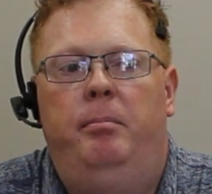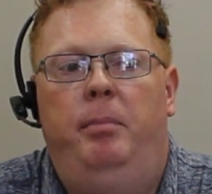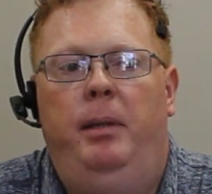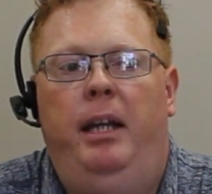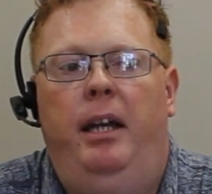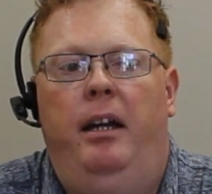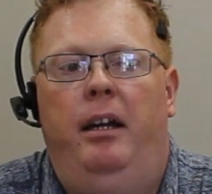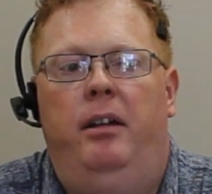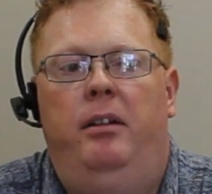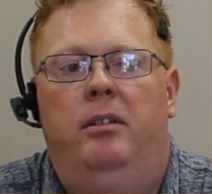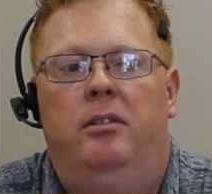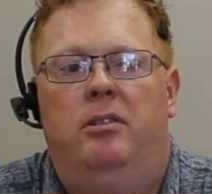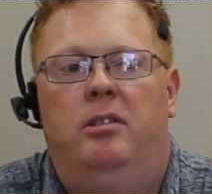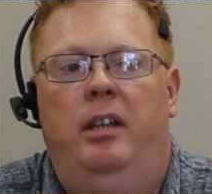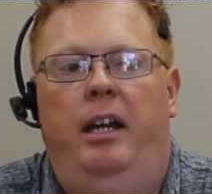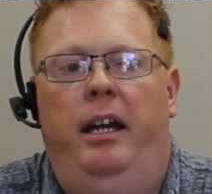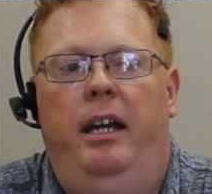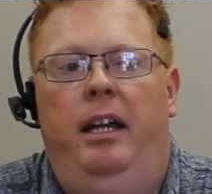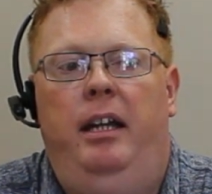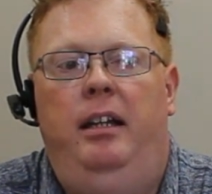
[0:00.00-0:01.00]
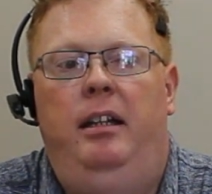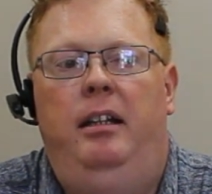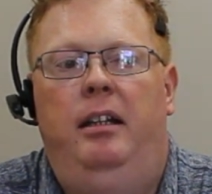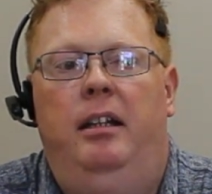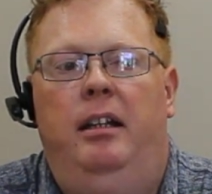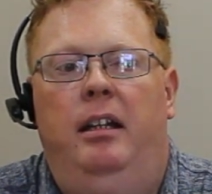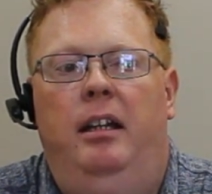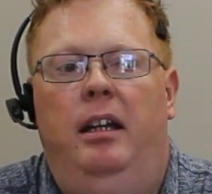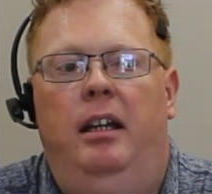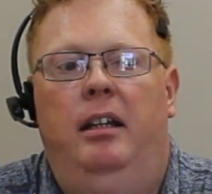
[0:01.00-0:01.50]
be outside
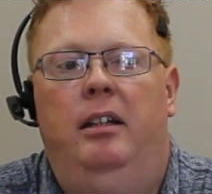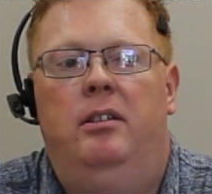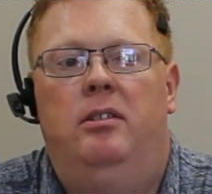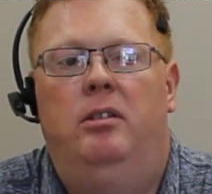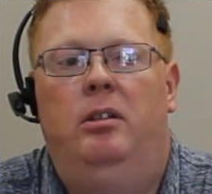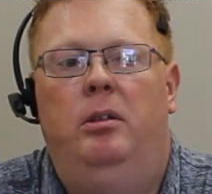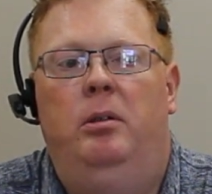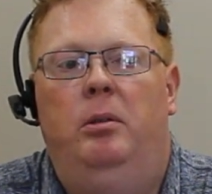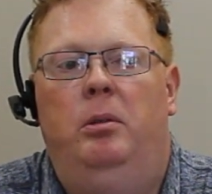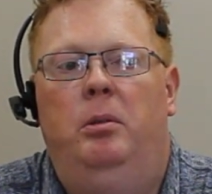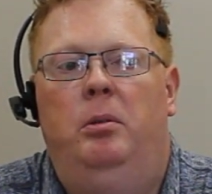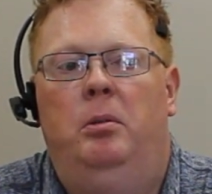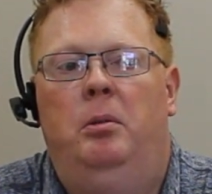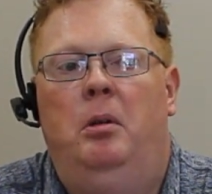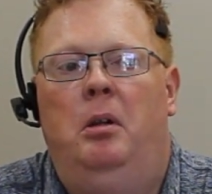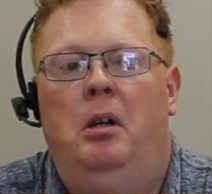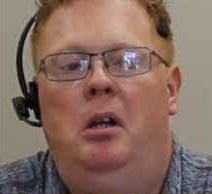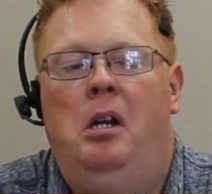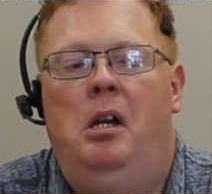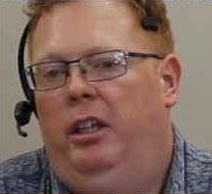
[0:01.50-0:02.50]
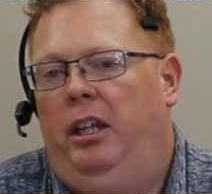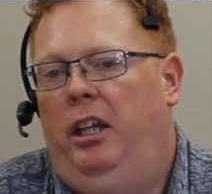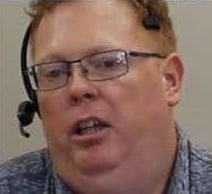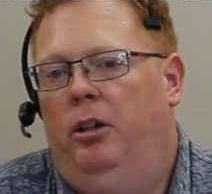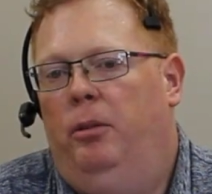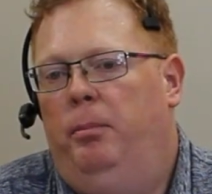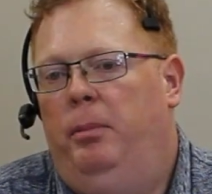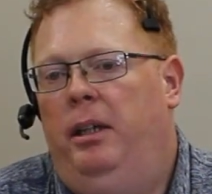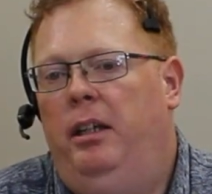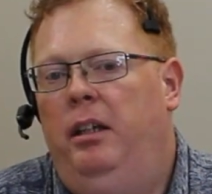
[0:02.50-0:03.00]
and so
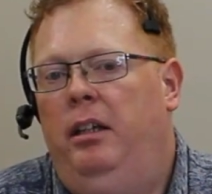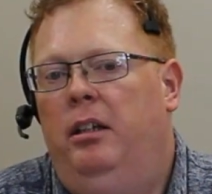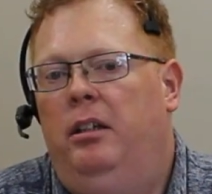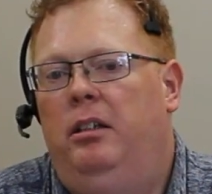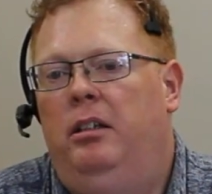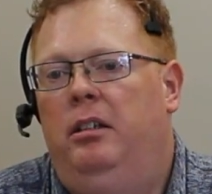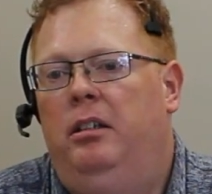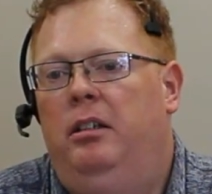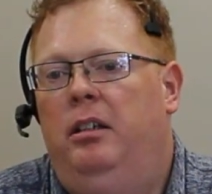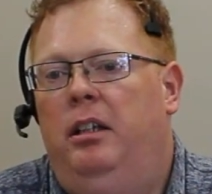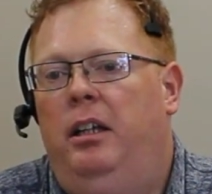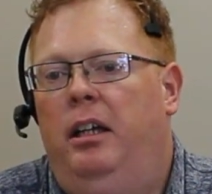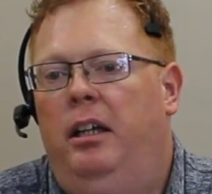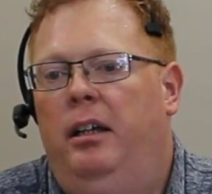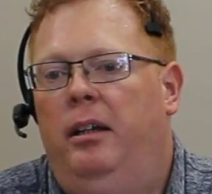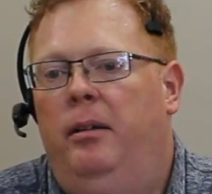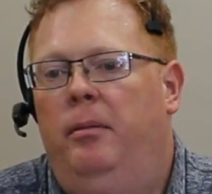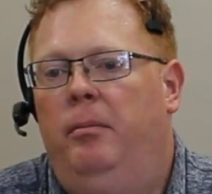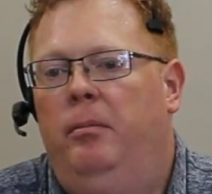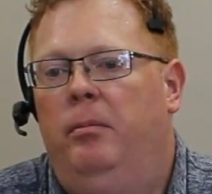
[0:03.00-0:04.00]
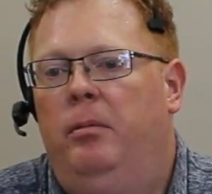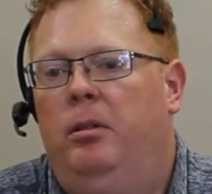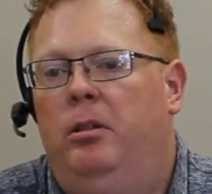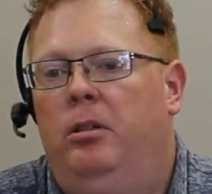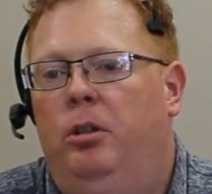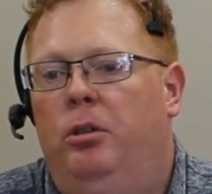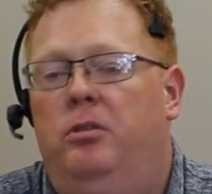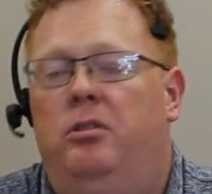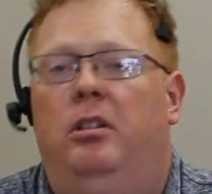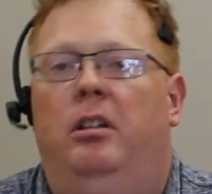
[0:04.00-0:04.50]
being here um,
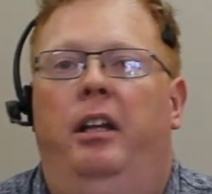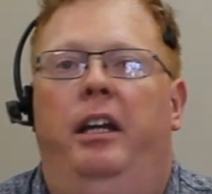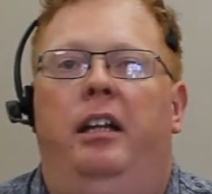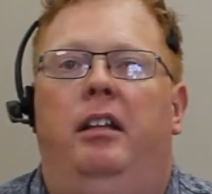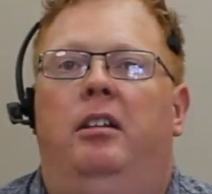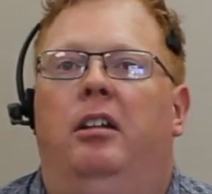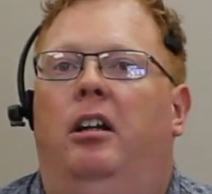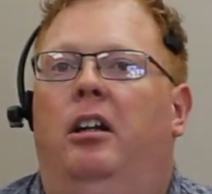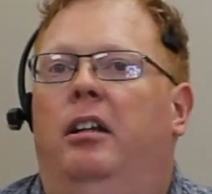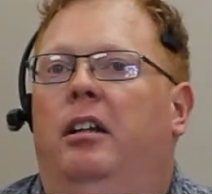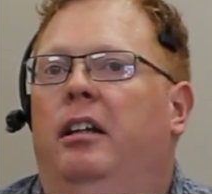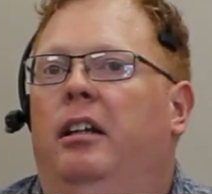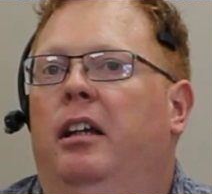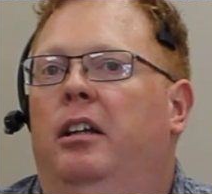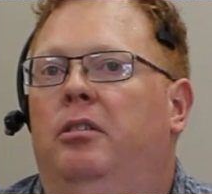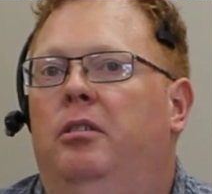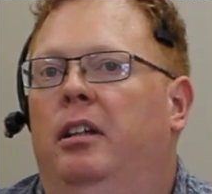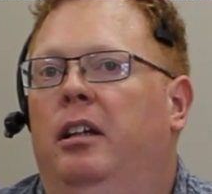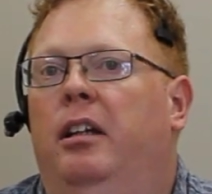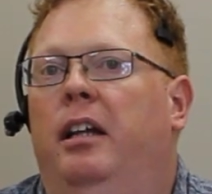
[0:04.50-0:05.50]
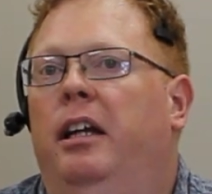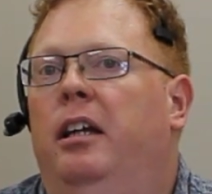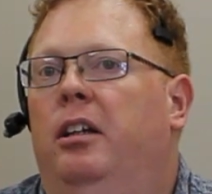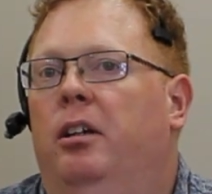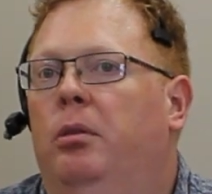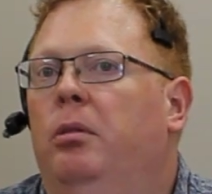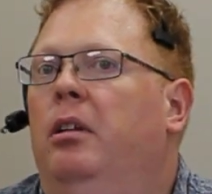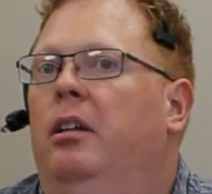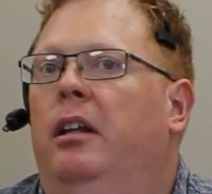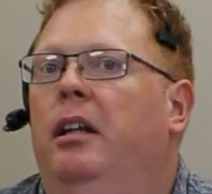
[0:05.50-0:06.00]
close to Lake Darling. I really like
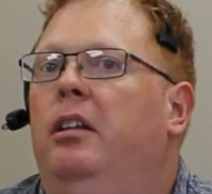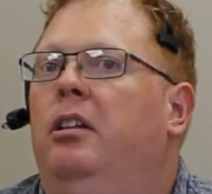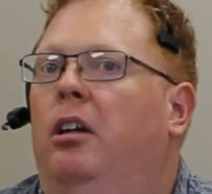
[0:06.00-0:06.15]
going to Lake